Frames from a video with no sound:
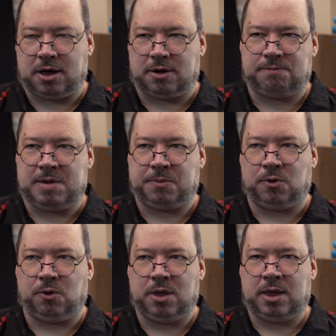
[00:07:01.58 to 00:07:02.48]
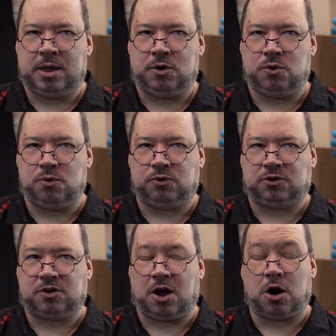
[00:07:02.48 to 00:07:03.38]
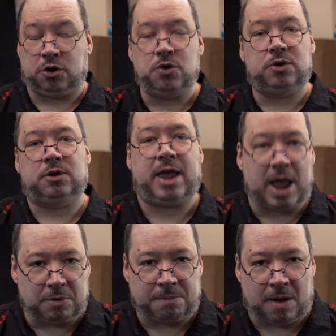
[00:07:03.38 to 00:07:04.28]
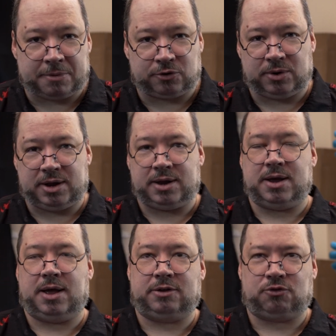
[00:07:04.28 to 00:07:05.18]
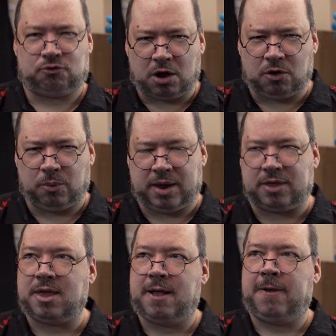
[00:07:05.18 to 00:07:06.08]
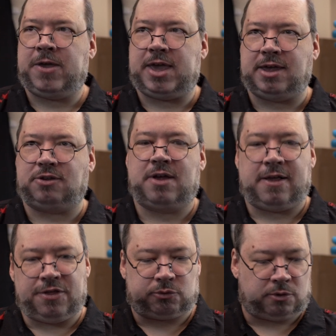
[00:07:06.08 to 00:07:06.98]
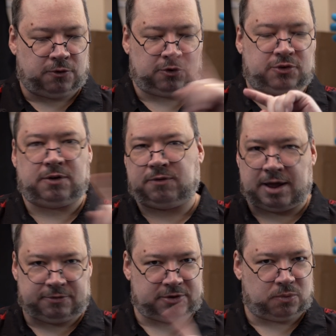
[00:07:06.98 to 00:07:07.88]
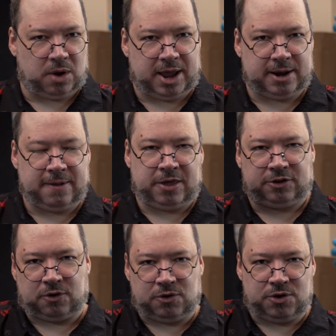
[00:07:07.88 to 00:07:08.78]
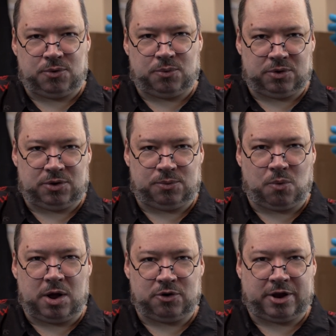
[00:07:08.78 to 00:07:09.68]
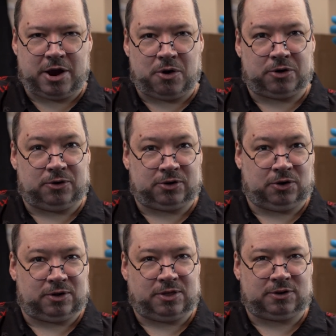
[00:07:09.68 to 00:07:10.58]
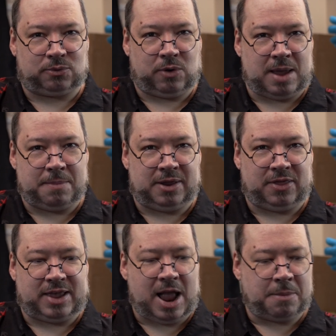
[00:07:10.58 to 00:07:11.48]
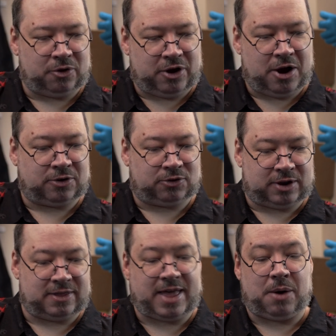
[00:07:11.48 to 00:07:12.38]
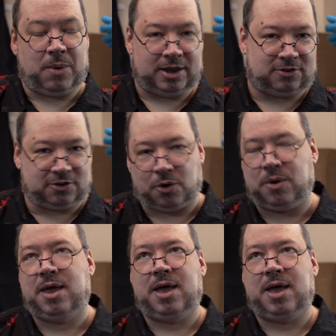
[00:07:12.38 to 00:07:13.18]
of people who are new to camera puppetry struggle with, is this reversal of left and right. So you want your character to look this way, but in the camera your character's looking that way. So